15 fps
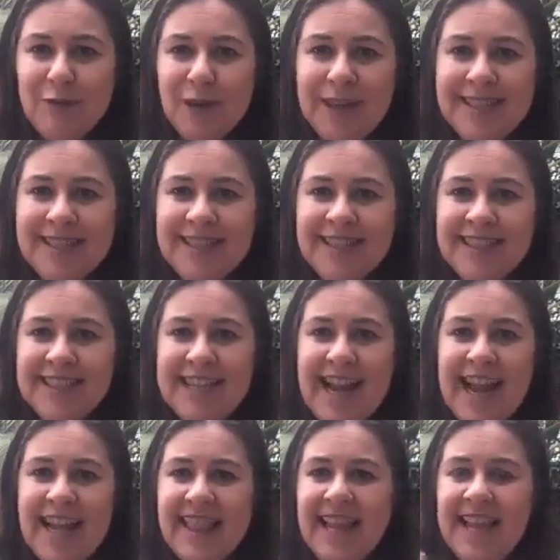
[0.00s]
present,
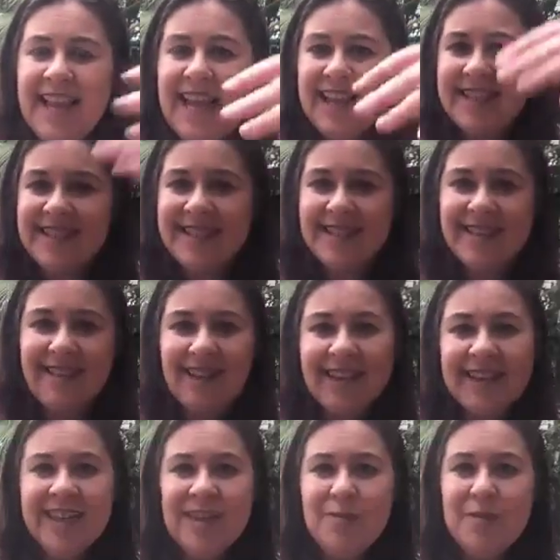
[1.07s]
and they had a
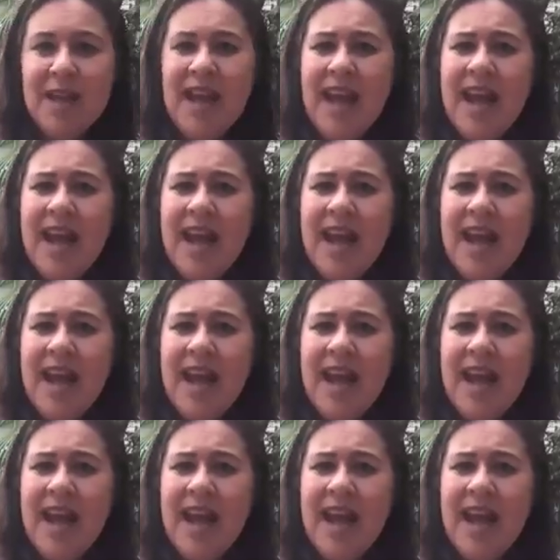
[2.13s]
sign up,